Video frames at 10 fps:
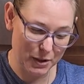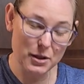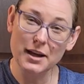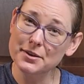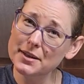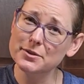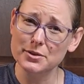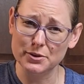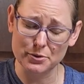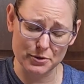A lot of things
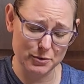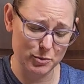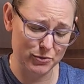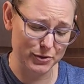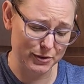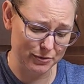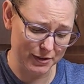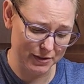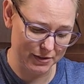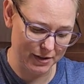look gross before they're
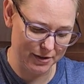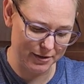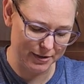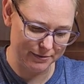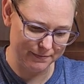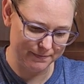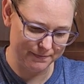finished. Oh no.